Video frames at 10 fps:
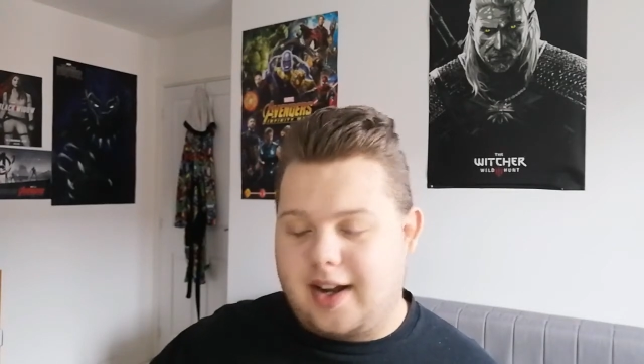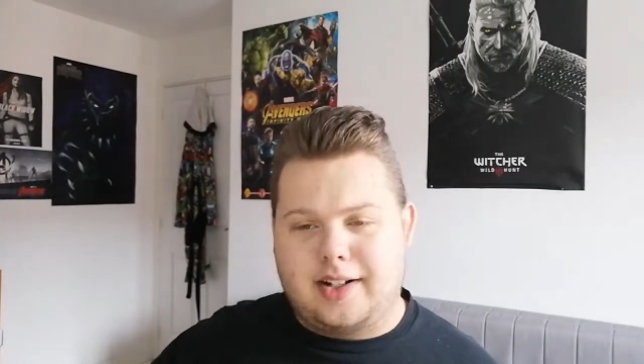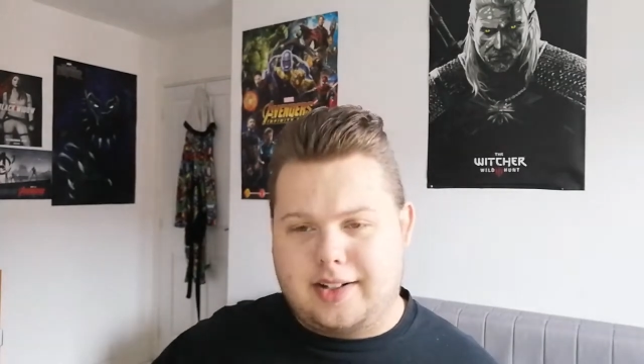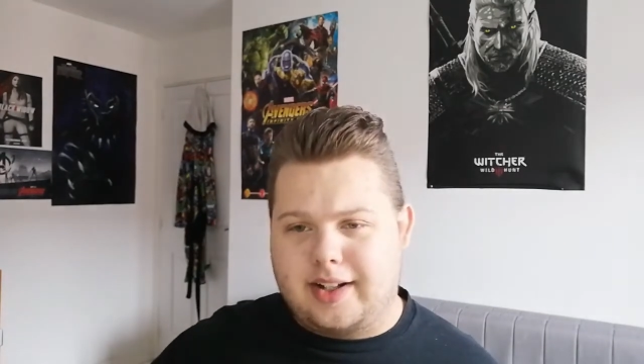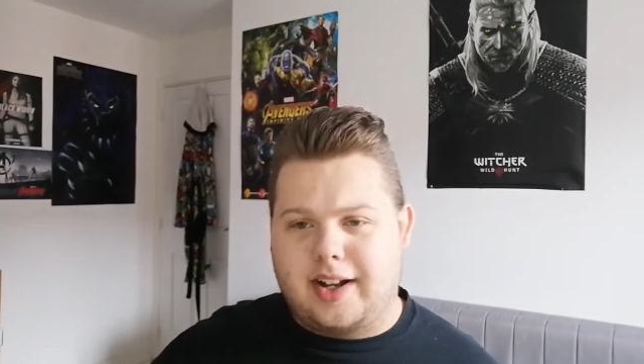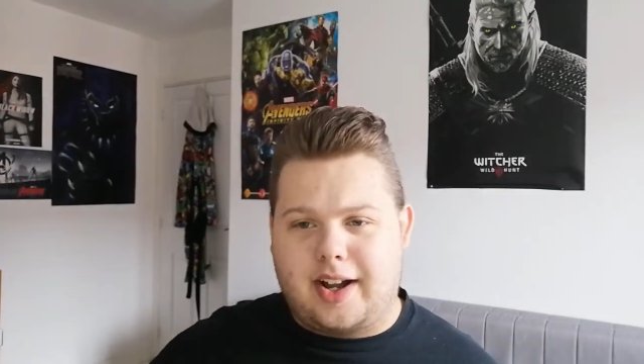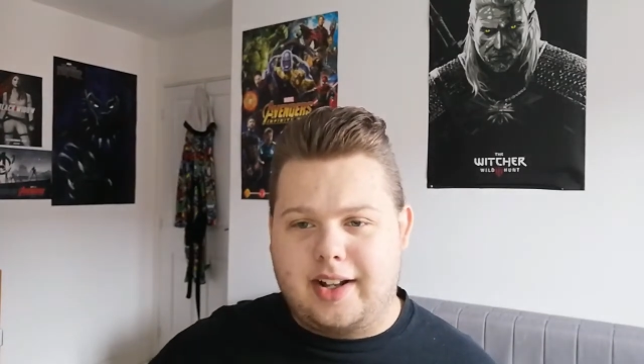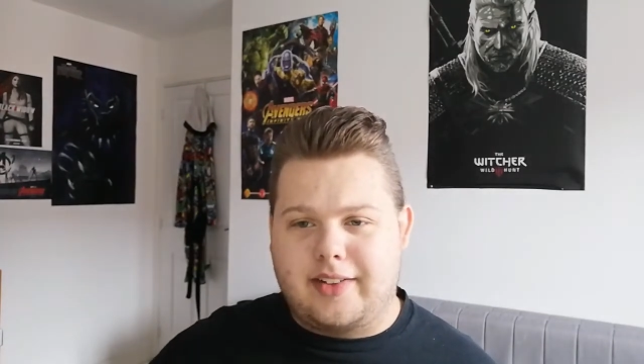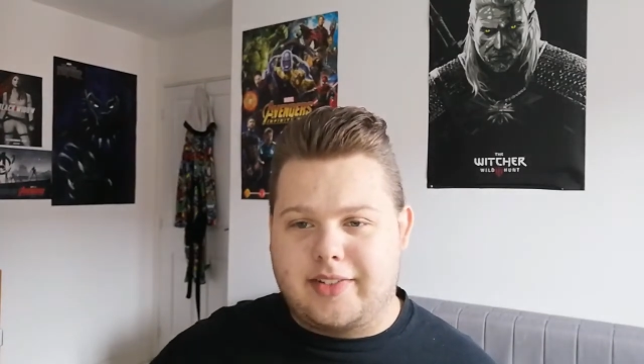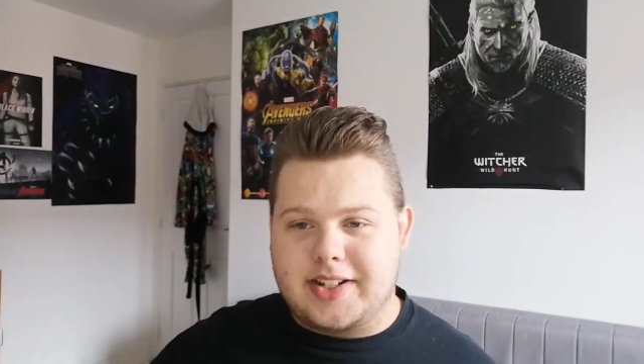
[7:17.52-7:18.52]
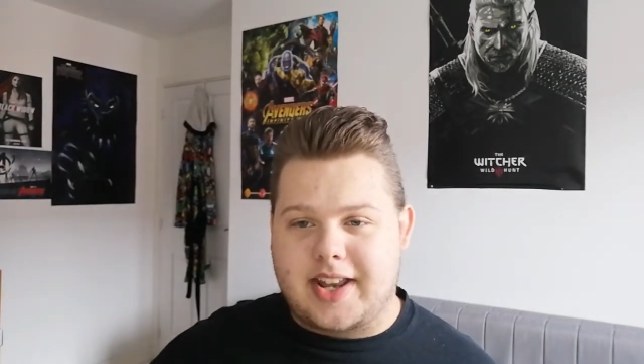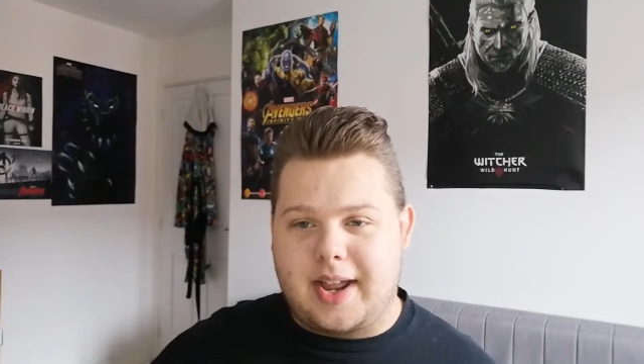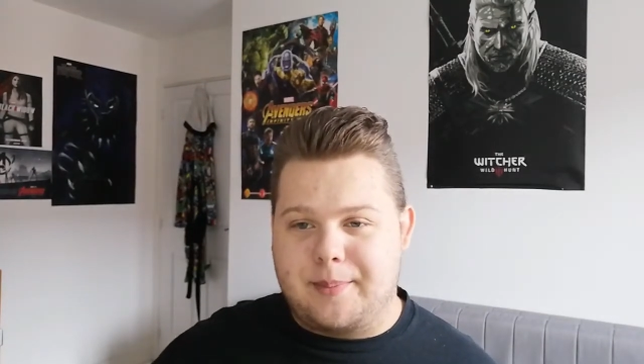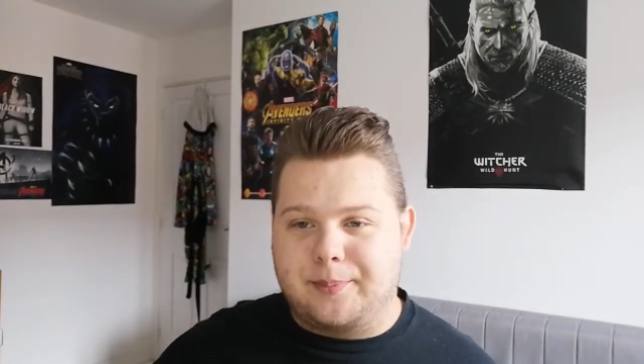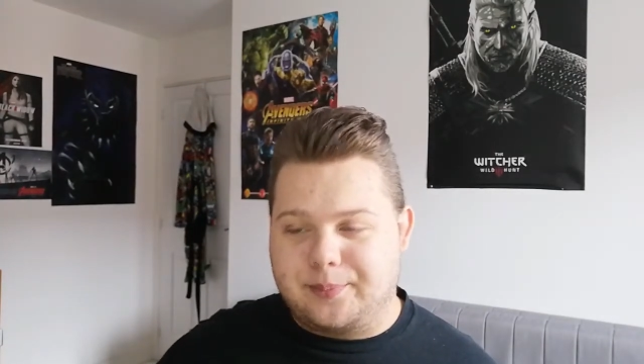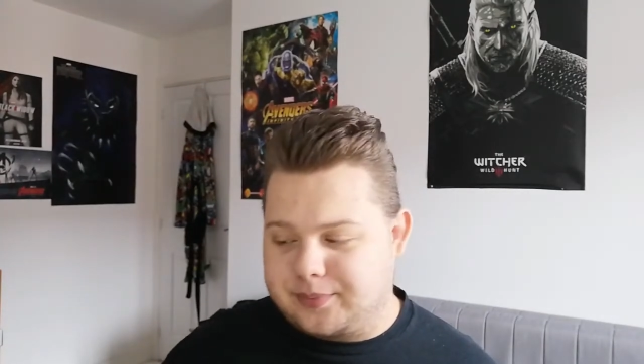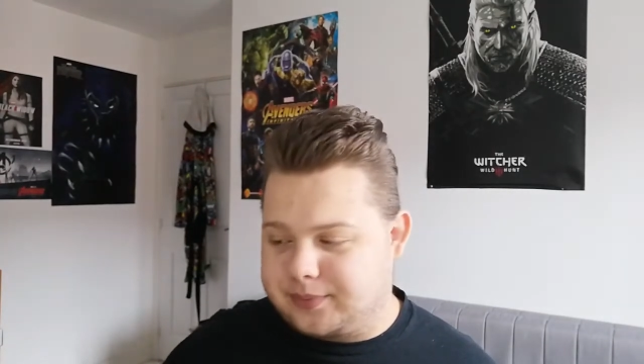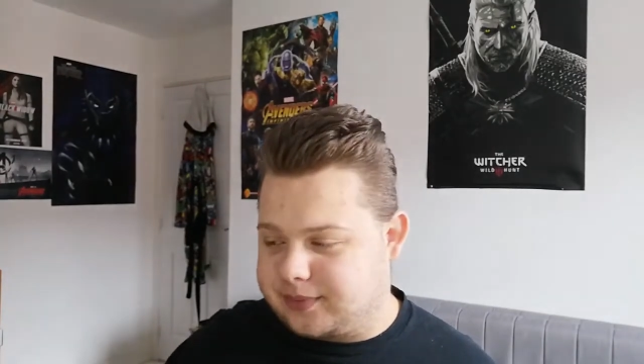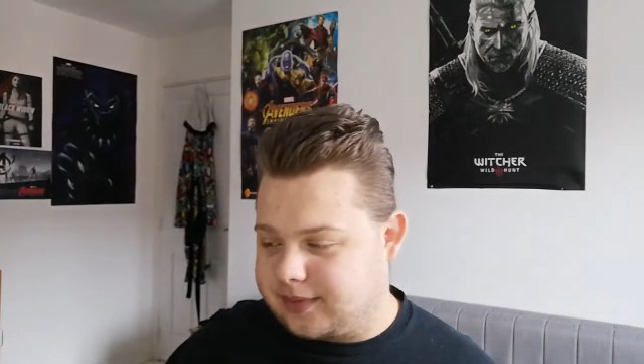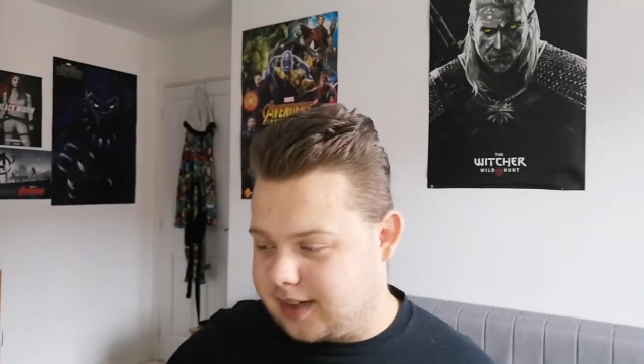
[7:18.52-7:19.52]
I I love this game,
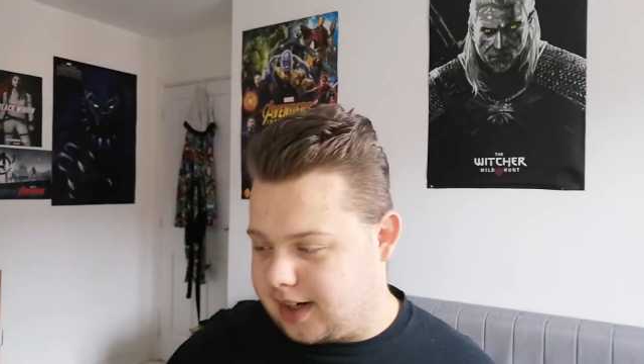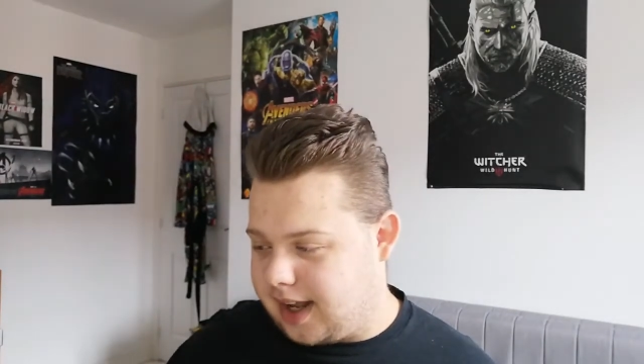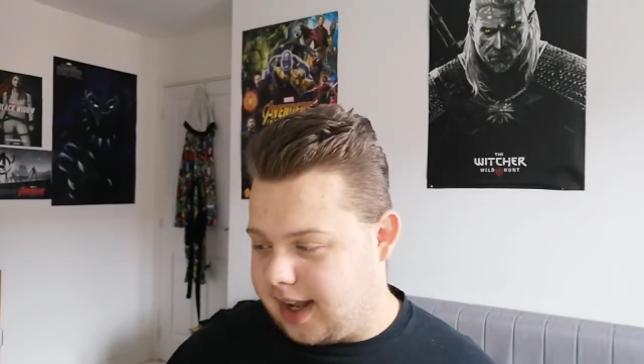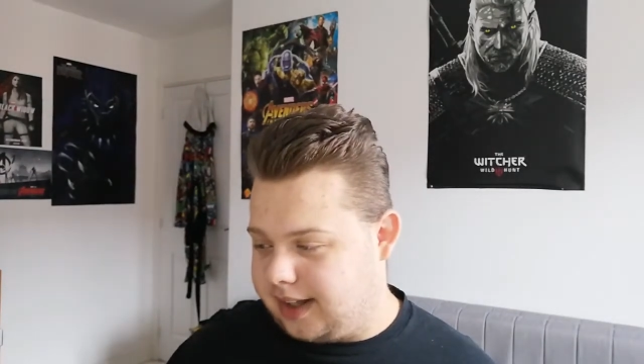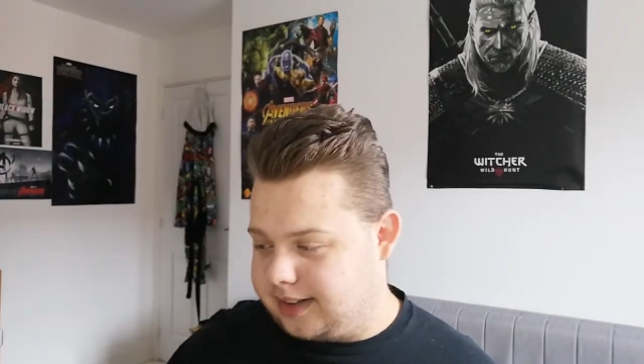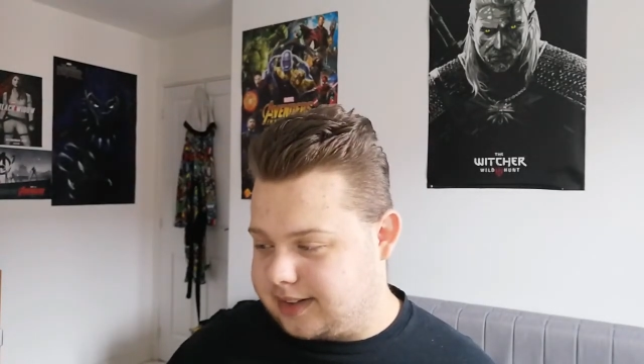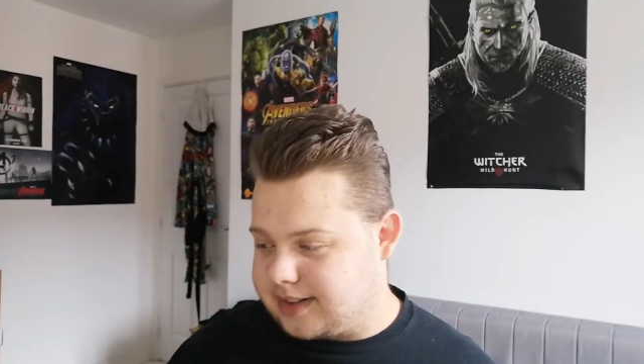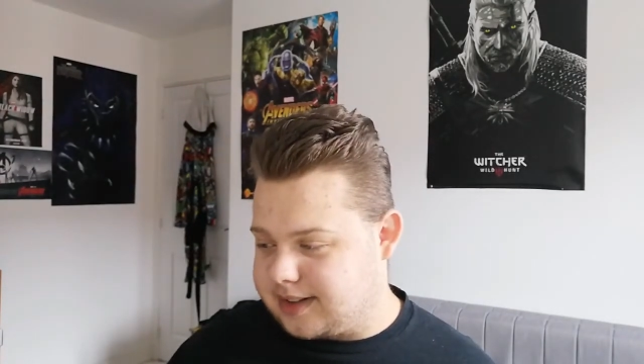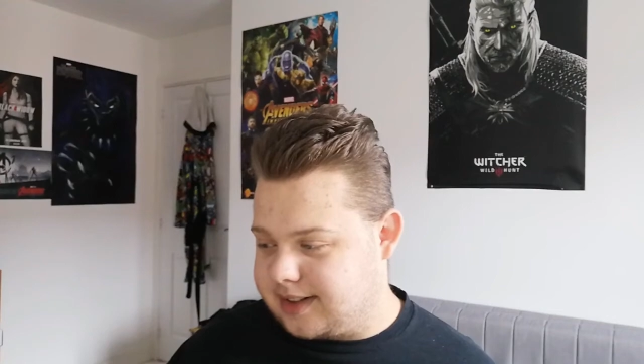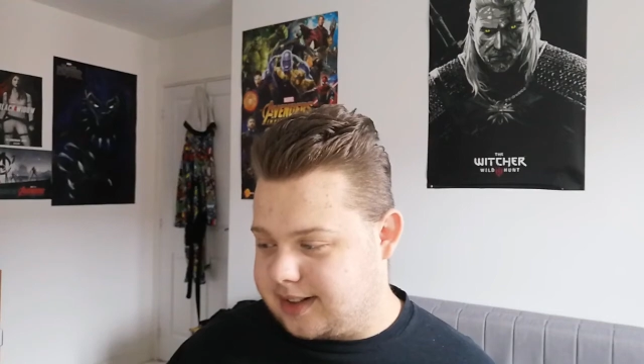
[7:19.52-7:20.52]
and